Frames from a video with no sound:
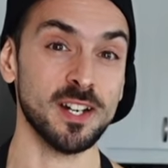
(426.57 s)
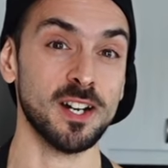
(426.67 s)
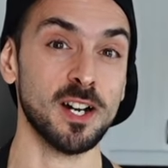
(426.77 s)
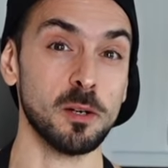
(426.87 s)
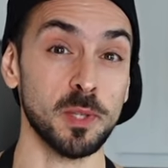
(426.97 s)

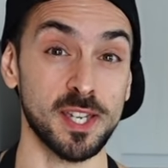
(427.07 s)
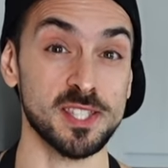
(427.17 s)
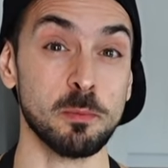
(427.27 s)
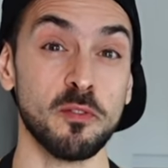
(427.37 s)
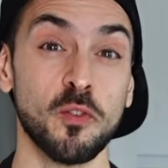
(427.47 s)
Um, like I
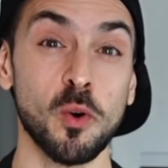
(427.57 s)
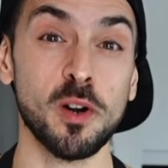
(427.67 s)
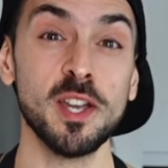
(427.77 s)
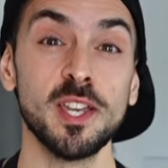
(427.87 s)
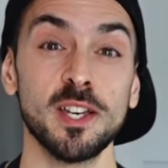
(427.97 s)
said
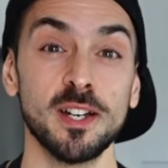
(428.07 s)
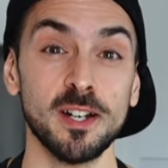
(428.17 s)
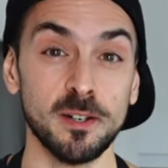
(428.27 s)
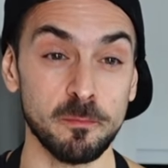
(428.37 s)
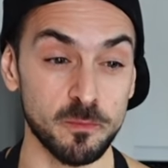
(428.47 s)
before,
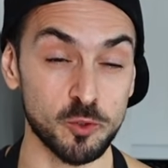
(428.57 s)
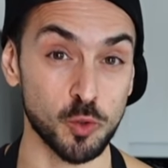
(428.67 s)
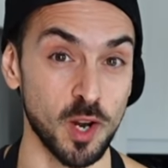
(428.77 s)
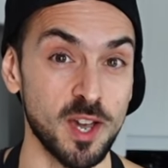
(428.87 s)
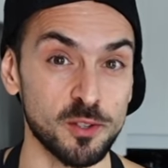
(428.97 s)
uh,
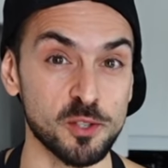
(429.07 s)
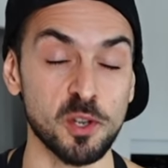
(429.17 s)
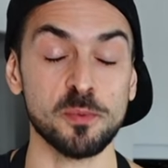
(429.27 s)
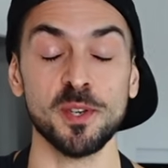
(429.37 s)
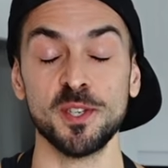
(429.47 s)
try out this
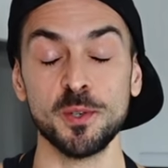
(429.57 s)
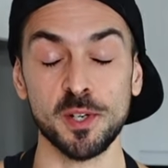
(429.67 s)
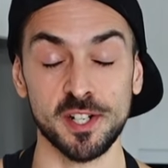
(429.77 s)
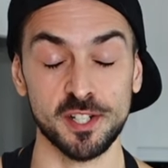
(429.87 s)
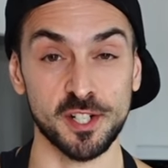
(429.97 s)
recipe.
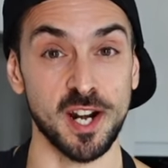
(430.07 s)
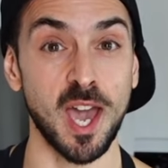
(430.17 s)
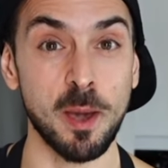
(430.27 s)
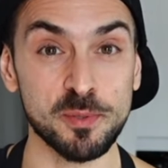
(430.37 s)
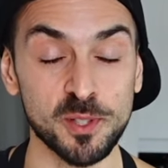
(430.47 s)
You, you're gonna
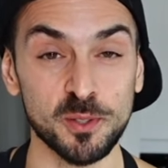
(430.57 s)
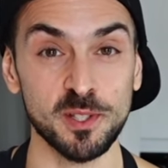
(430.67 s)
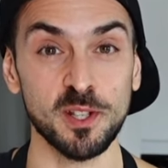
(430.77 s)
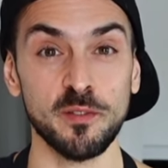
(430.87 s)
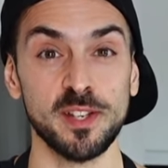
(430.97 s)

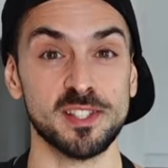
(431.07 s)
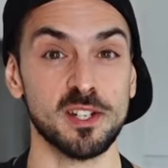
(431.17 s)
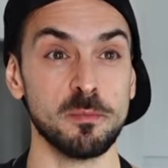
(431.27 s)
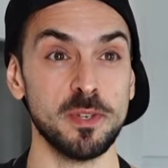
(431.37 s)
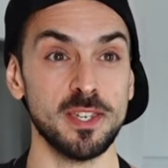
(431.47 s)
absolutely love it. It's
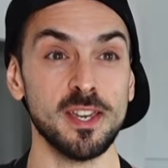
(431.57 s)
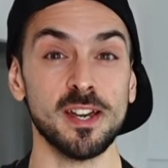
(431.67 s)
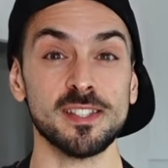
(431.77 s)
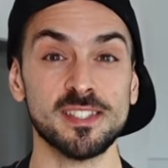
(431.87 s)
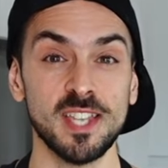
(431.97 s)
gonna be
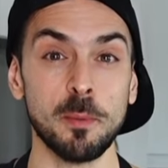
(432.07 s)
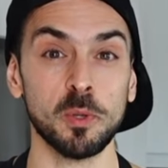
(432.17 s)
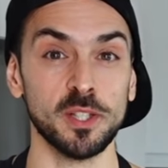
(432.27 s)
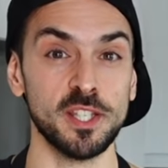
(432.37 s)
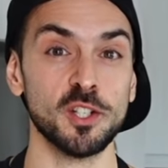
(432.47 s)
a
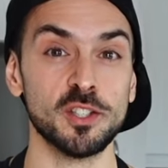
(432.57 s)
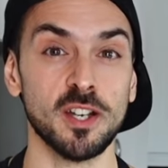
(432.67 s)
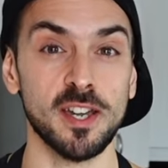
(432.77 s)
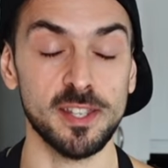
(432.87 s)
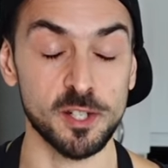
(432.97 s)
staple in your
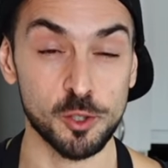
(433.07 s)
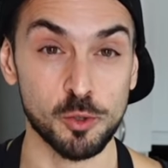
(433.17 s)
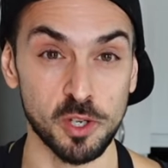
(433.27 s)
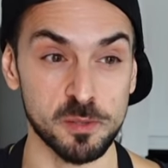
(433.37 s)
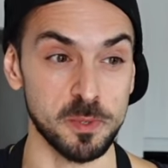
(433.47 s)
diet,
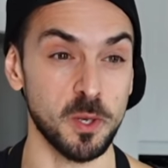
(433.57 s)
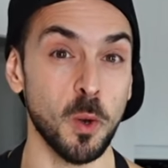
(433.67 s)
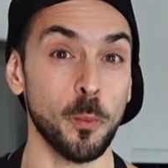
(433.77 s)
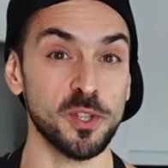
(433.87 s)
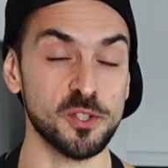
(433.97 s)
trust me.
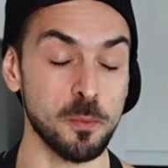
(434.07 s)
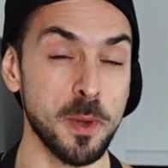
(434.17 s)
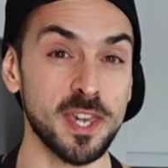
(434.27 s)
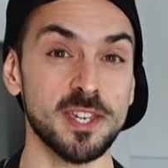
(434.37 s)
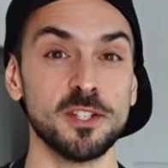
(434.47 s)
Once you
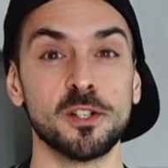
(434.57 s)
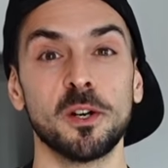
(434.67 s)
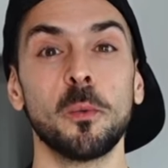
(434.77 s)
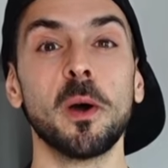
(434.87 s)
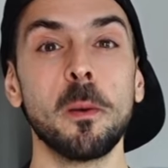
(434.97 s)
make it, you're
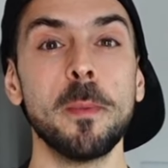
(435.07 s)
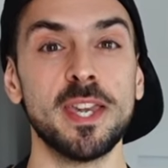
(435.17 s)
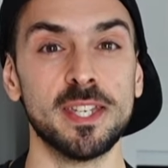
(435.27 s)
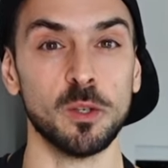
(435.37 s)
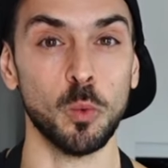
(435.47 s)
gonna wanna
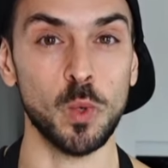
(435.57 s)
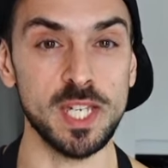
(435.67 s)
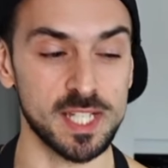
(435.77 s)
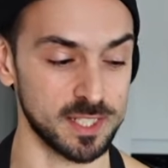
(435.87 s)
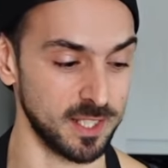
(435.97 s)
make it
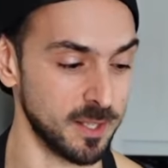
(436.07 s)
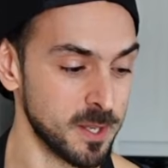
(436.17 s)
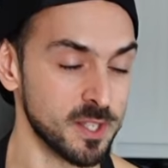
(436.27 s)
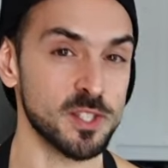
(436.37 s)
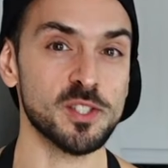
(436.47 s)
weekly.
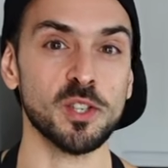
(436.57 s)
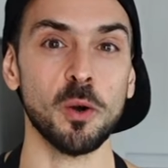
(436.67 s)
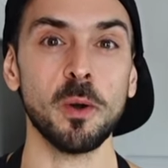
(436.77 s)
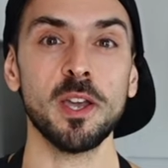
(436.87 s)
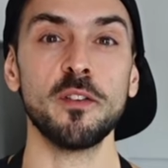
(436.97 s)

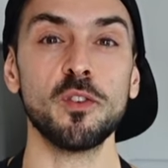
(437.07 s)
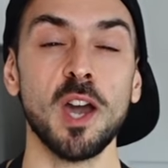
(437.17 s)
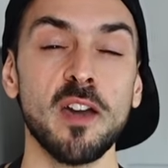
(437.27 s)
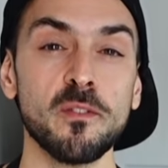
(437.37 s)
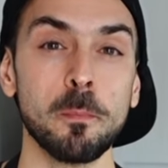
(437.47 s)
So if you
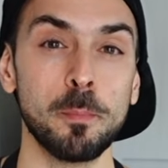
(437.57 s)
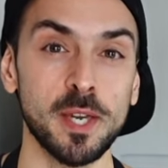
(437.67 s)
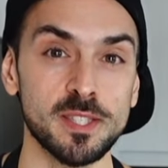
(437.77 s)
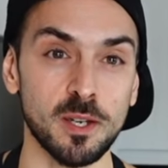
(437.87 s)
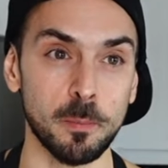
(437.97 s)
haven't
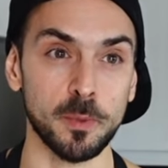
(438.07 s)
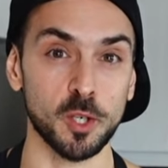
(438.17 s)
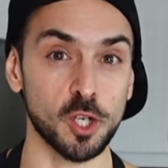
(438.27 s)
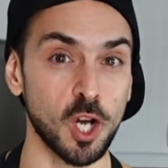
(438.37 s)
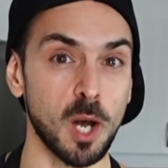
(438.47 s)
picked up
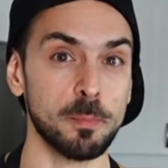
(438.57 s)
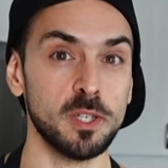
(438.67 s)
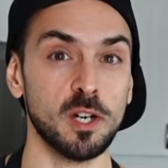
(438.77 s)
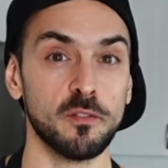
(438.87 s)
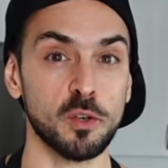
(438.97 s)
your
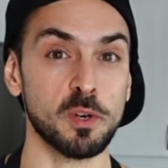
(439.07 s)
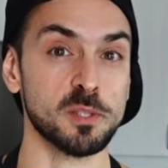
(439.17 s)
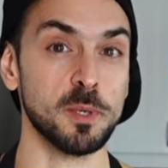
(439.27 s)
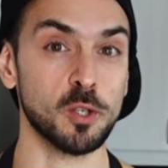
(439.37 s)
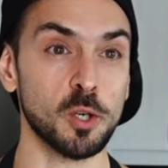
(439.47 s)
copy of the
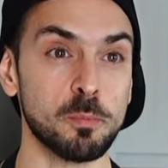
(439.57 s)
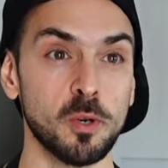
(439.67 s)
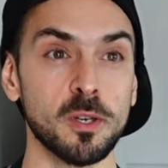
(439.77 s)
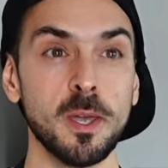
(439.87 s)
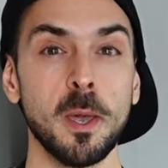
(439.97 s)
recipe
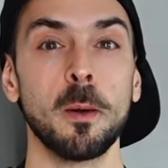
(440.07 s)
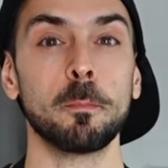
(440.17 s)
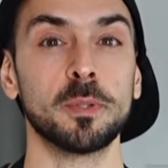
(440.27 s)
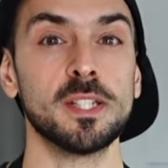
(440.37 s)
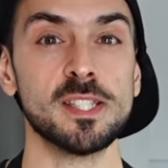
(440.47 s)
cookbook,
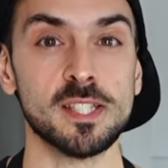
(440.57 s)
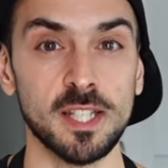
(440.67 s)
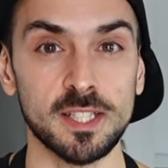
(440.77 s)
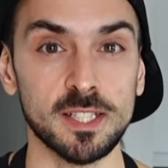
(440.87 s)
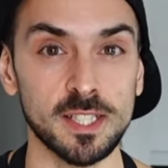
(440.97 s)
please
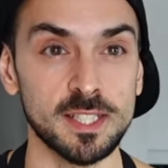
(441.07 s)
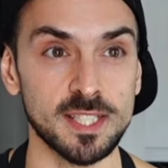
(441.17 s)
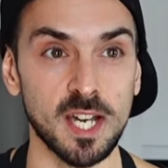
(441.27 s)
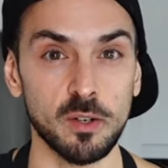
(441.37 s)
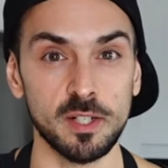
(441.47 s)
click the link
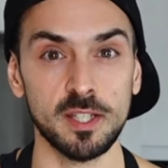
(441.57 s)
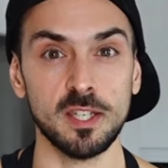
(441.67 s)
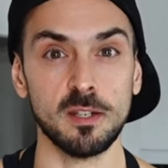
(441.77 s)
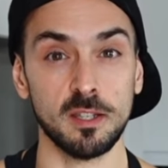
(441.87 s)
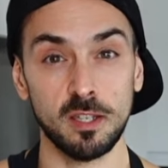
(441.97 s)
down
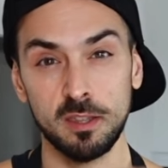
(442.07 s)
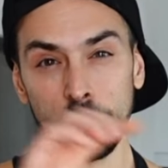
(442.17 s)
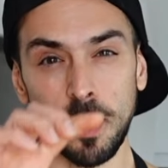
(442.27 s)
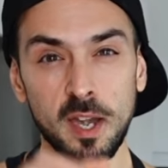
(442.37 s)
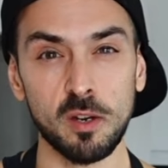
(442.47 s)
in, in the
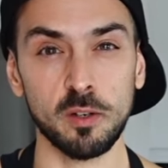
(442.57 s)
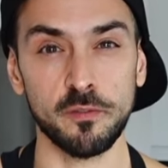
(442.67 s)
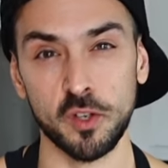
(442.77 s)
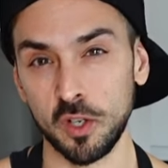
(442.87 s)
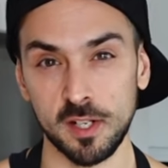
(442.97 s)
bio
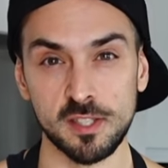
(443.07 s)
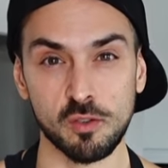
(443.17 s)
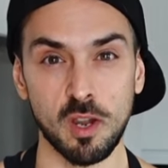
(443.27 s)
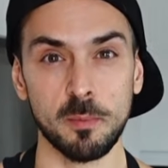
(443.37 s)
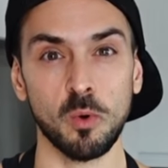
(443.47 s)
if you're on
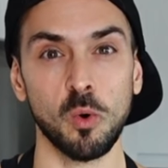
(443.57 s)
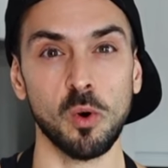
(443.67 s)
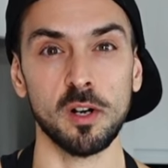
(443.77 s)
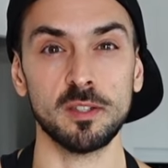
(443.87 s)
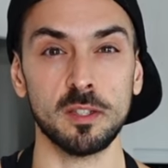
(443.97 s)
Instagram,
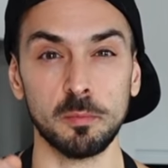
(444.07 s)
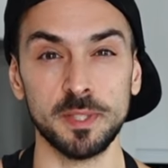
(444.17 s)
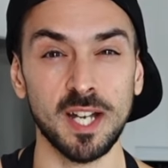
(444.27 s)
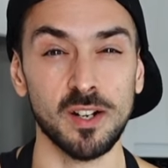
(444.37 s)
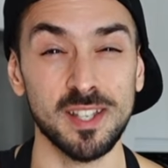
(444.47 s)
or it'll
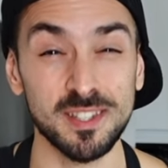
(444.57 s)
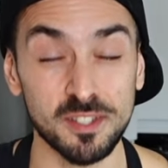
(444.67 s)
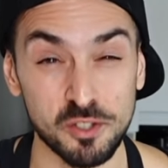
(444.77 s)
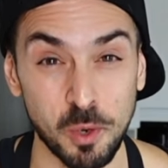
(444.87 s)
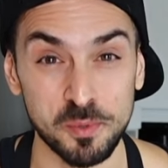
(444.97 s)
be down in the
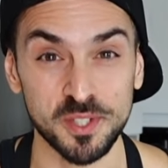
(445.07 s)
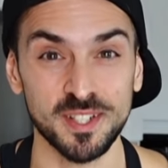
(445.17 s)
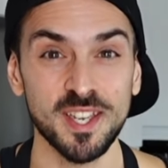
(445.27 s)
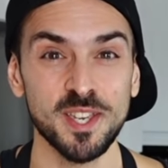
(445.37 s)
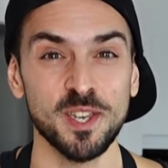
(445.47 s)

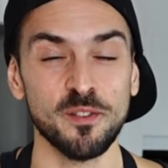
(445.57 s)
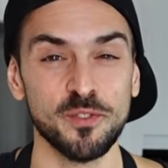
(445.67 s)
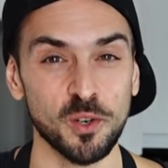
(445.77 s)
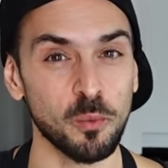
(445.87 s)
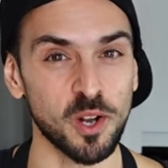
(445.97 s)
description
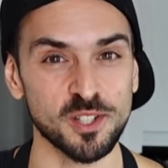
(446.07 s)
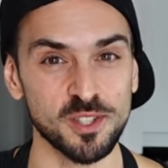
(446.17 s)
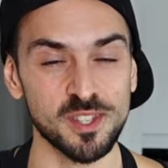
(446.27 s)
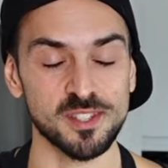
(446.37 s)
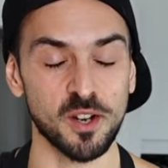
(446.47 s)
if you're
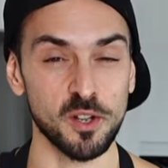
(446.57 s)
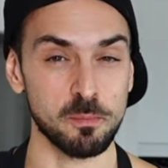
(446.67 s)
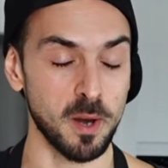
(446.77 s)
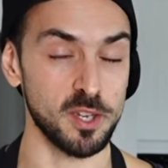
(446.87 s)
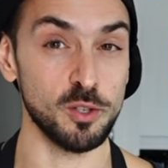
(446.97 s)
watching this
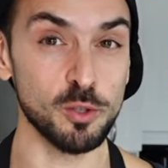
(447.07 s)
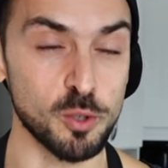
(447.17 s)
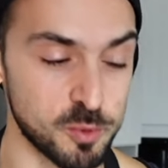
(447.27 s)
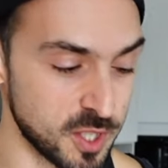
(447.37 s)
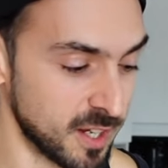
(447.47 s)
on my
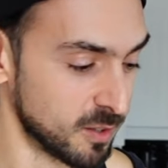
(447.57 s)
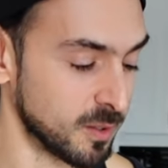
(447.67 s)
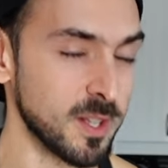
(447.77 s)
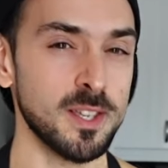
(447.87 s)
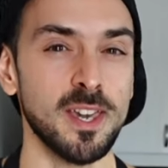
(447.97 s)
YouTube
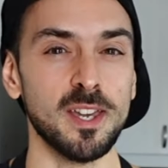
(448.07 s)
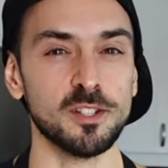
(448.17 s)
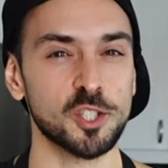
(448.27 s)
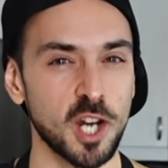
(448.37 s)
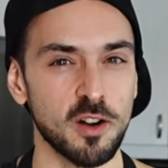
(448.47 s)
channel.
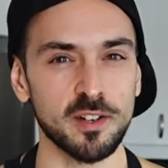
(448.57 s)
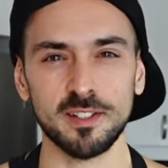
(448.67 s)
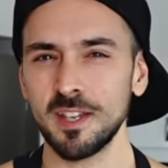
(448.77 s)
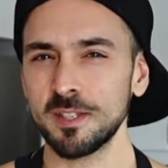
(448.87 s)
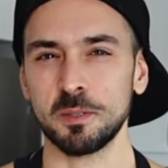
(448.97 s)
And share
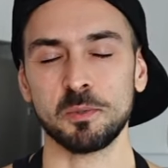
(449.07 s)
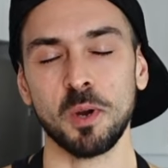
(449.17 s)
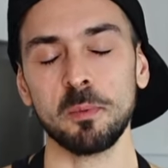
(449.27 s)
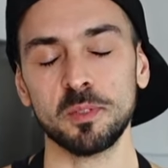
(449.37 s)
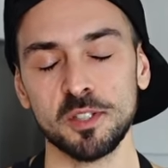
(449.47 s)
it,
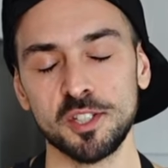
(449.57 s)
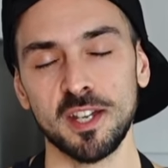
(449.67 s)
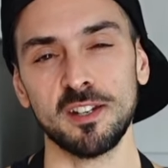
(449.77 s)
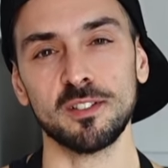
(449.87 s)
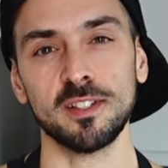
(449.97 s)
subscribe to the
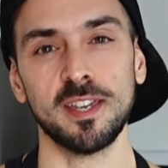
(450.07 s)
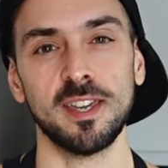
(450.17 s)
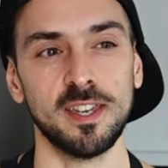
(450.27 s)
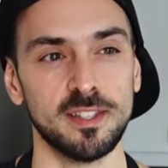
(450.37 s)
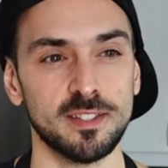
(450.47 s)
channel,
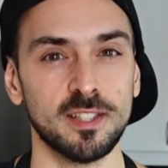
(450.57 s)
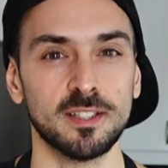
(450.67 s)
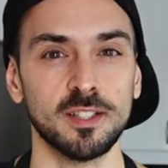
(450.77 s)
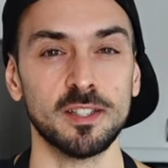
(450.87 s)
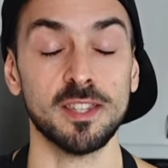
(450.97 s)
and
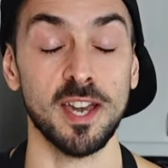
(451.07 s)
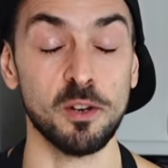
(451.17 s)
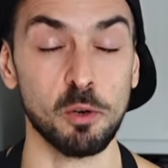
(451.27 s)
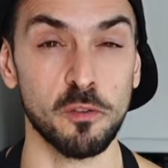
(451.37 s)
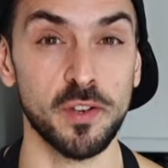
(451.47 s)
click
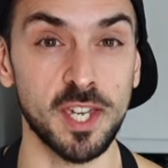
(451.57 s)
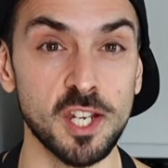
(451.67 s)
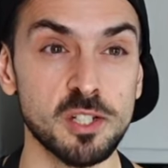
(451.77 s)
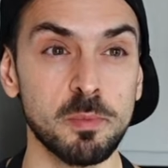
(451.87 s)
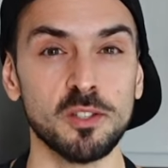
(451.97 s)
that
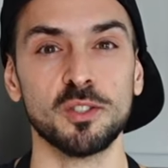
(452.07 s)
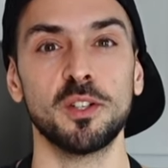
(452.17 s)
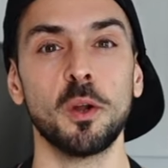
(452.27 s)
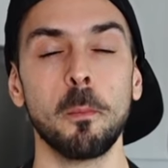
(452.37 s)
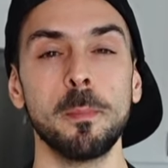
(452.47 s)
notification bell so
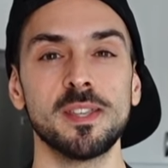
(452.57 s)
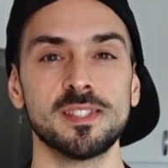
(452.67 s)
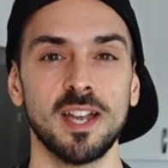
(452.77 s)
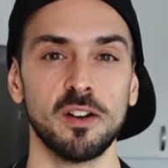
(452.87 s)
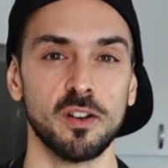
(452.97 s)
you don't
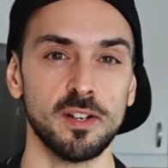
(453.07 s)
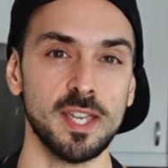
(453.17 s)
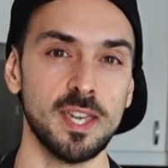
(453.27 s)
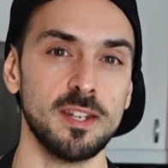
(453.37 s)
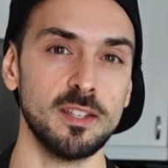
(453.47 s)
miss out on
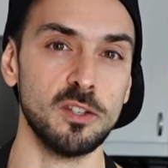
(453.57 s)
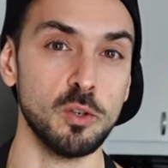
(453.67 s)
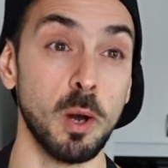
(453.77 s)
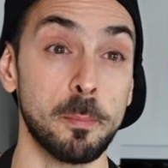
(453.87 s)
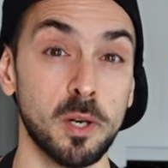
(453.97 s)
any
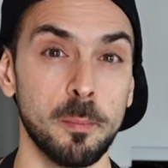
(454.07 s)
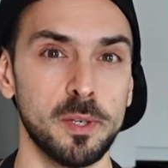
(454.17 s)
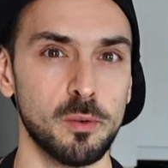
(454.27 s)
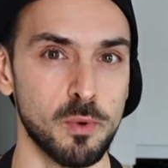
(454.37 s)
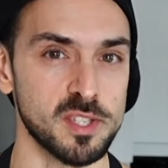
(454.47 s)
new
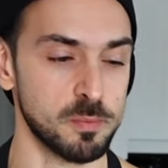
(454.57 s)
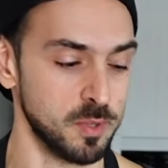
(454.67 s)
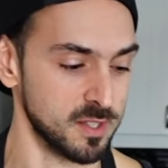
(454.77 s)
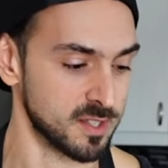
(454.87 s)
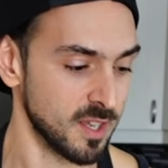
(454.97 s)
upcoming
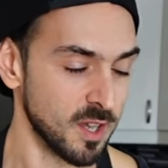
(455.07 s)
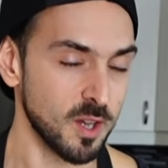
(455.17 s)
recipes.